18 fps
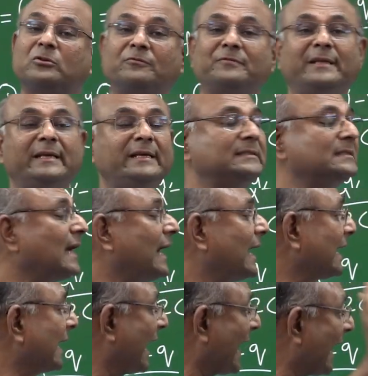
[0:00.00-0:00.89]
of these
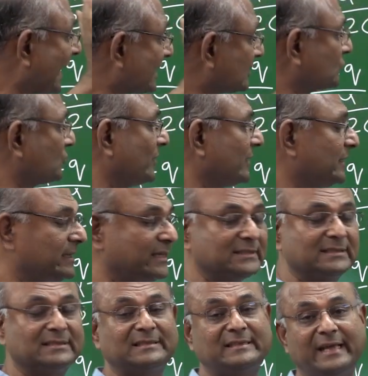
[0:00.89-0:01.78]
are actually the
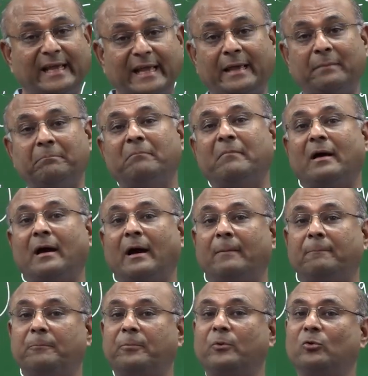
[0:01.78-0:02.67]
same
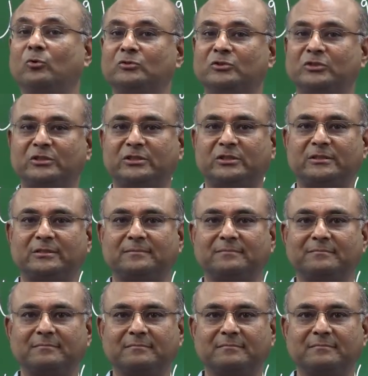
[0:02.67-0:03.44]
approach.